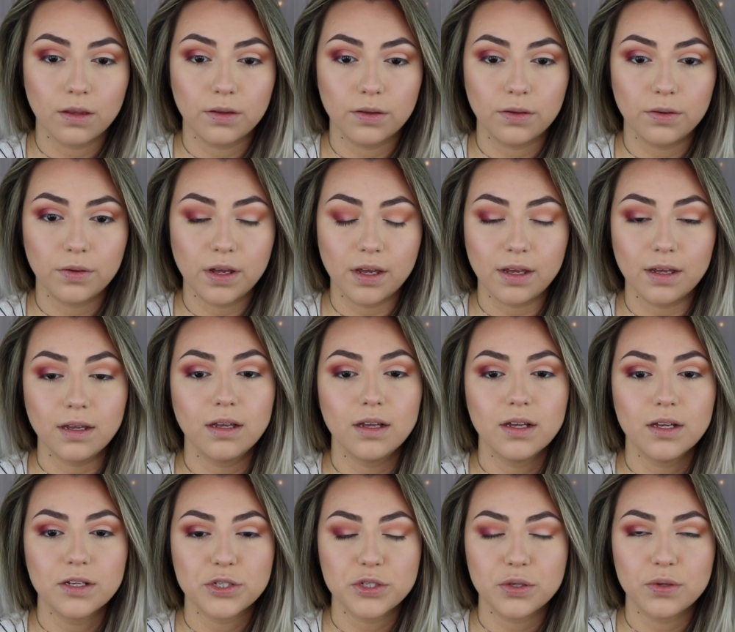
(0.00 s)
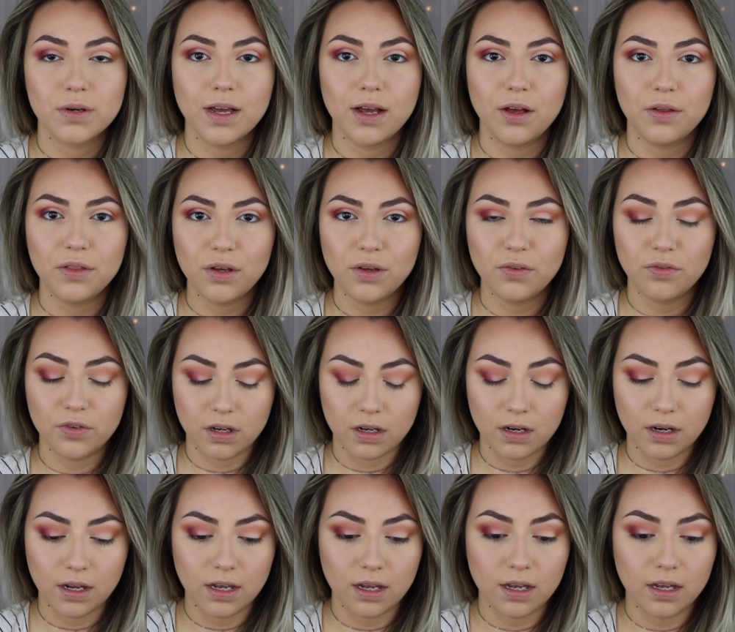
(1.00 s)
Okay, so now that you've gone
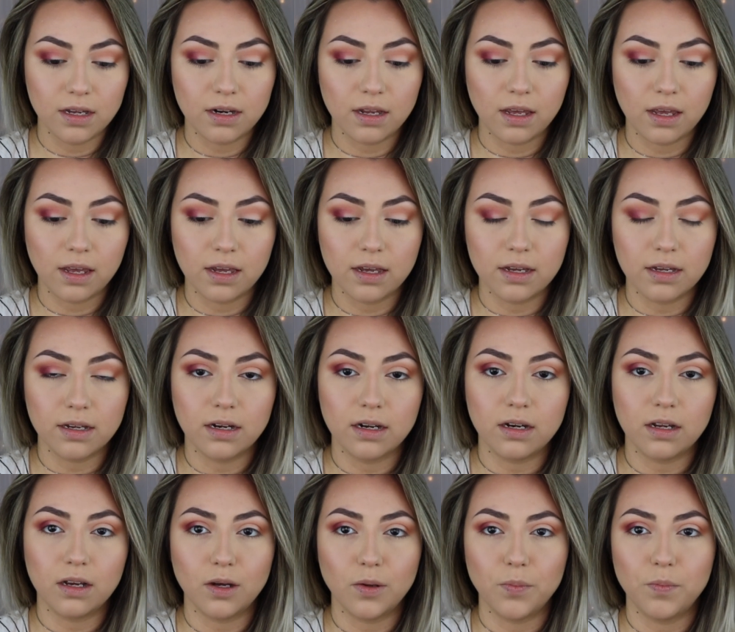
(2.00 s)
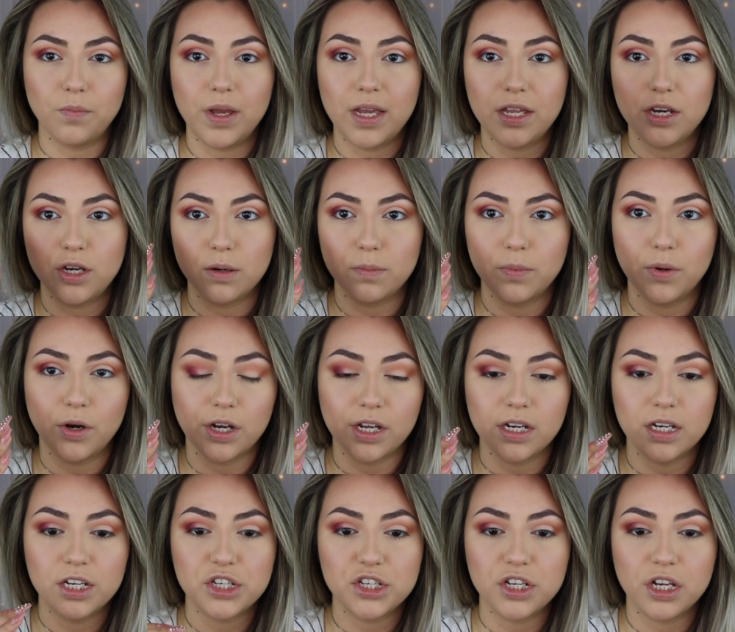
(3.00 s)
ahead and made your
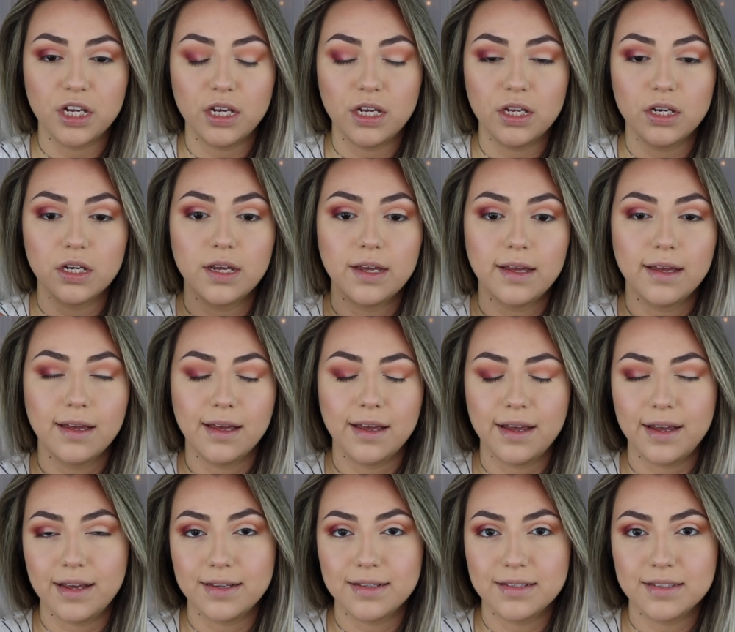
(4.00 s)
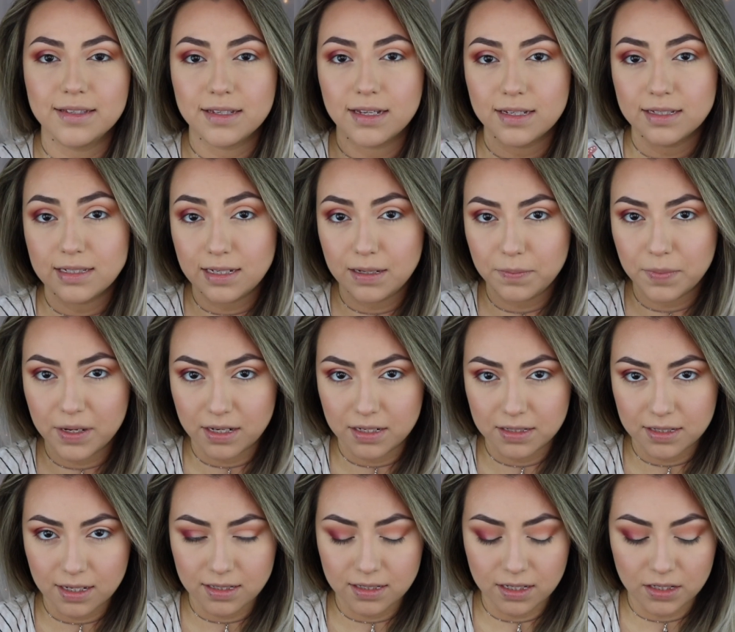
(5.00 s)
burgundy shade as deep and
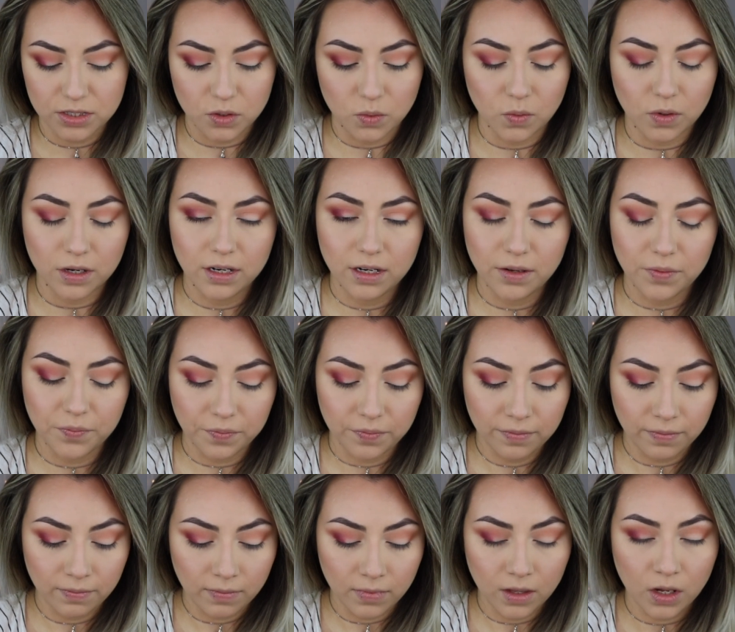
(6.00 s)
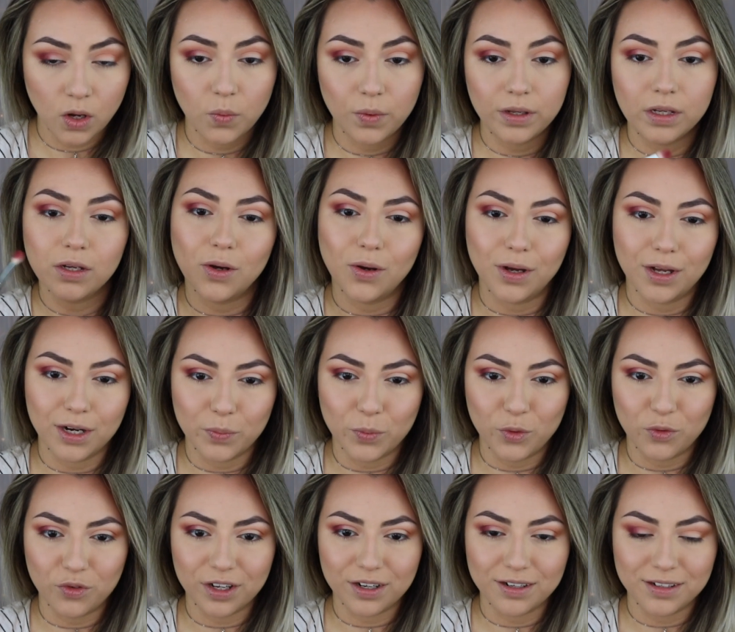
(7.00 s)
intense as you want it, we can go ahead and
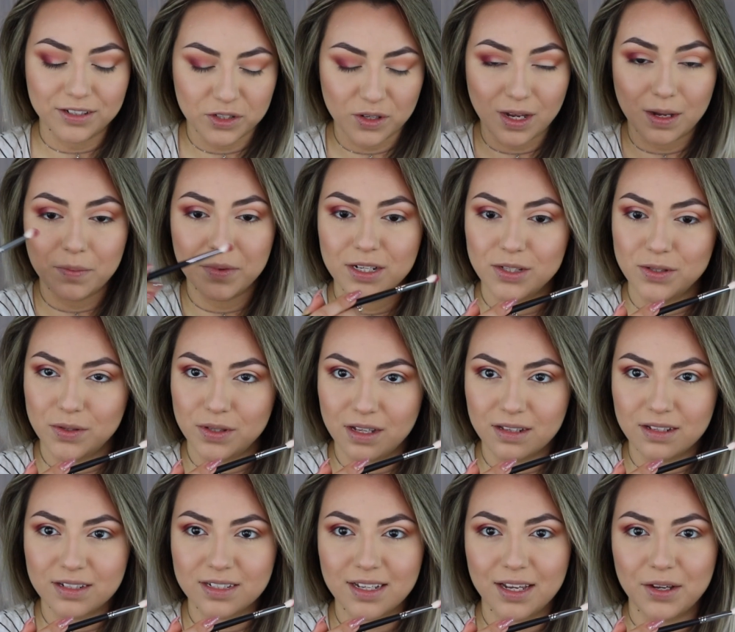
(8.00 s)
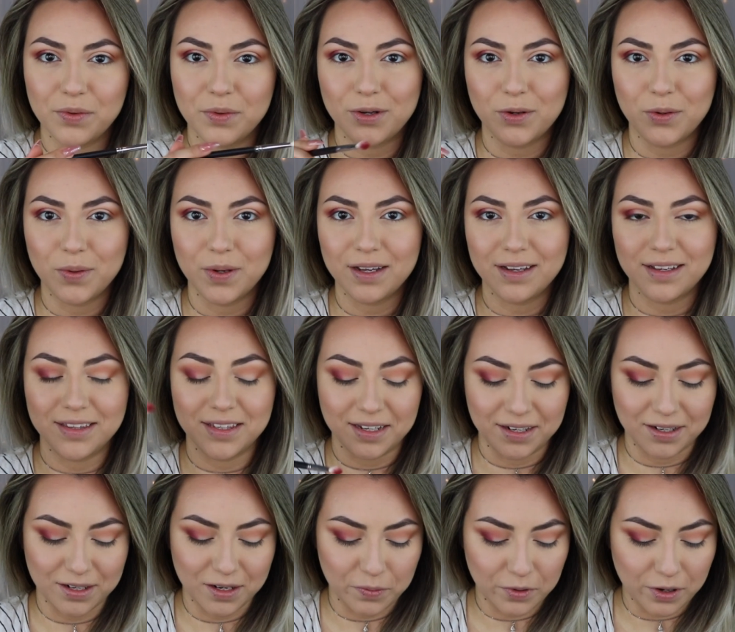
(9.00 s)
move on. So I'm gonna do the other side real quick and then
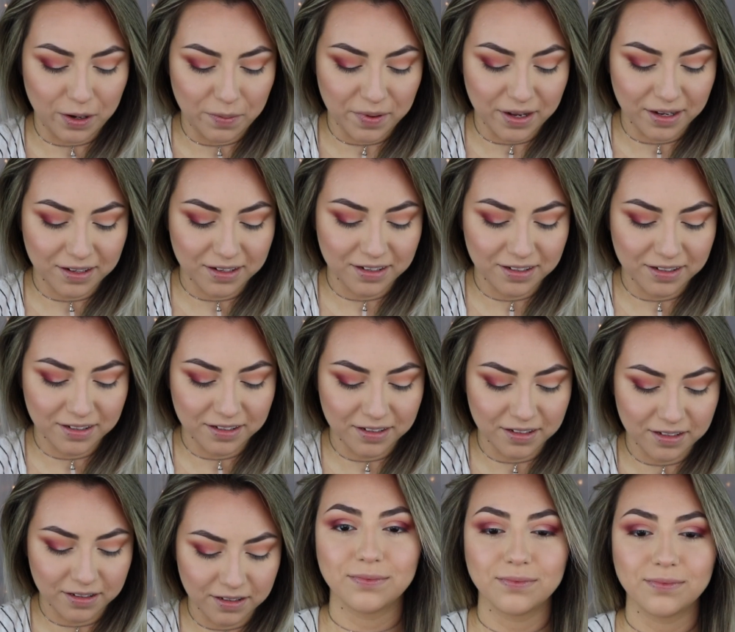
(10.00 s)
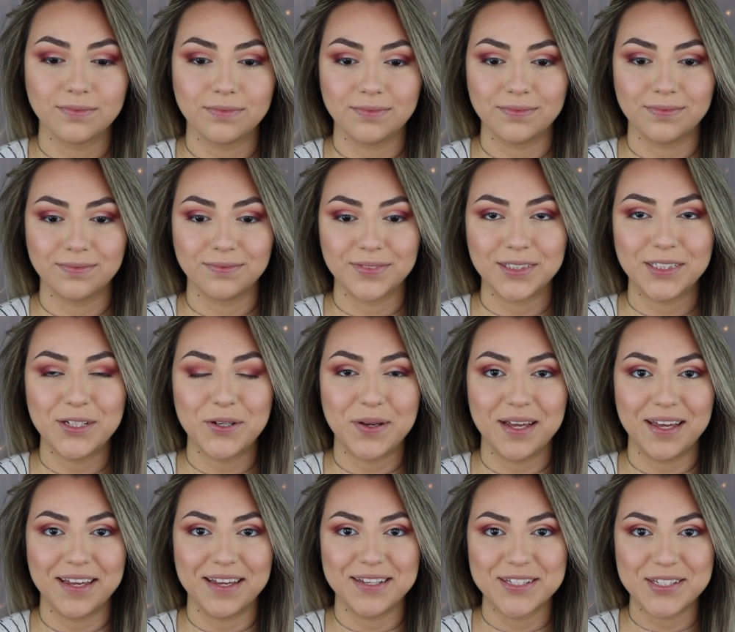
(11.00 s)
we'll be right back.
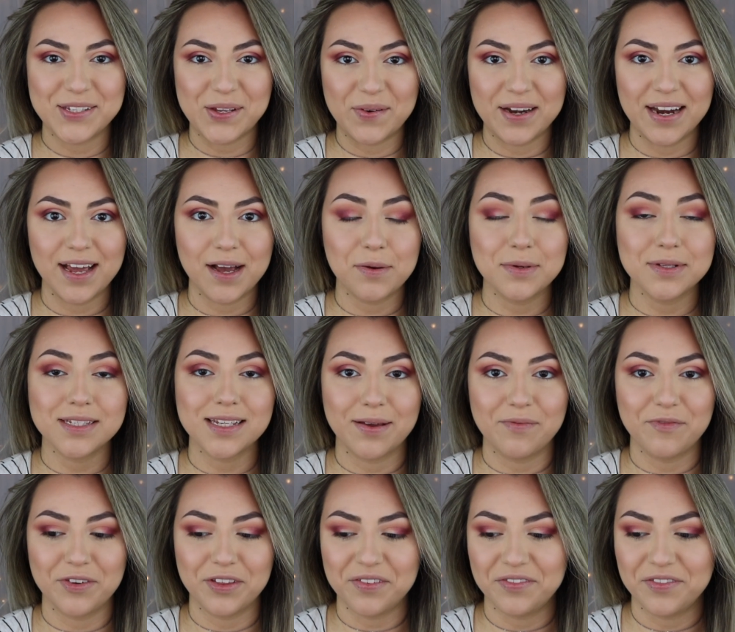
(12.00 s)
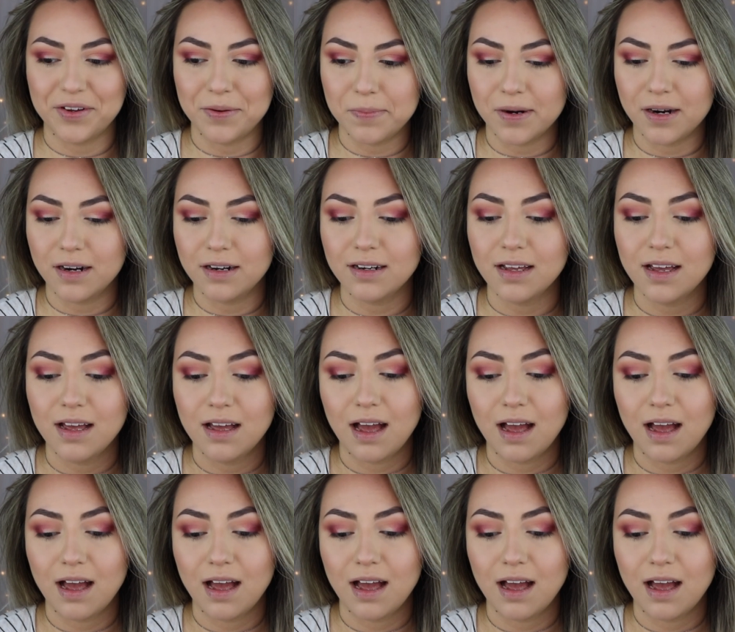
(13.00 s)
Okay, so now time for the fun part.